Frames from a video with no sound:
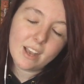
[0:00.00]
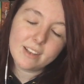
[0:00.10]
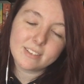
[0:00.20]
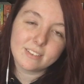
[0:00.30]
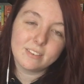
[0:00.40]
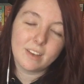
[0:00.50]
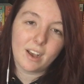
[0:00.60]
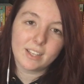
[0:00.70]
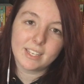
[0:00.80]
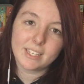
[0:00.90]
I did
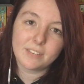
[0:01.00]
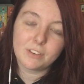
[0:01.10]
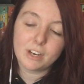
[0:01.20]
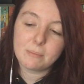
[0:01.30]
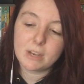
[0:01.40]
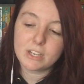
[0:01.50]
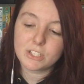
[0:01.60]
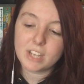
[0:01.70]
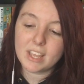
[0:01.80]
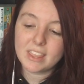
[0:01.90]
not like it very
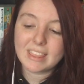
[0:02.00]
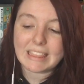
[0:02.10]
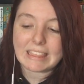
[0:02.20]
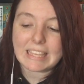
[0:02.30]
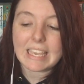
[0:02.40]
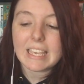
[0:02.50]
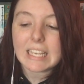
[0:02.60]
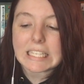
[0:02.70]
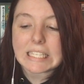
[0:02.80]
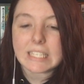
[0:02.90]
much. I
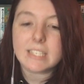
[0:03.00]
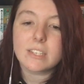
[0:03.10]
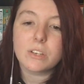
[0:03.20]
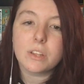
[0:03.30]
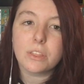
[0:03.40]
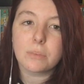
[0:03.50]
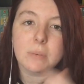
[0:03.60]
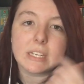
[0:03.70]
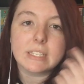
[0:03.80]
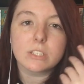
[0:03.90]
think it's still
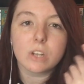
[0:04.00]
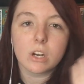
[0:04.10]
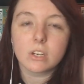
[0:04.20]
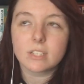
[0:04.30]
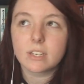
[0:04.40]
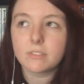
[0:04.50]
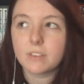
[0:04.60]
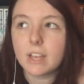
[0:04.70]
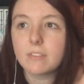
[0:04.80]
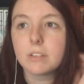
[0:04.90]
three stars out of
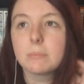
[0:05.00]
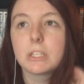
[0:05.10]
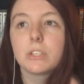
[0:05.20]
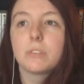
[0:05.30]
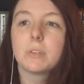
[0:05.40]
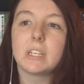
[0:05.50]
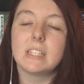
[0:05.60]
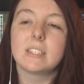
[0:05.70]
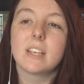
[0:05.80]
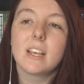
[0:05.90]
five on my
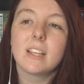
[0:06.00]
Goodreads.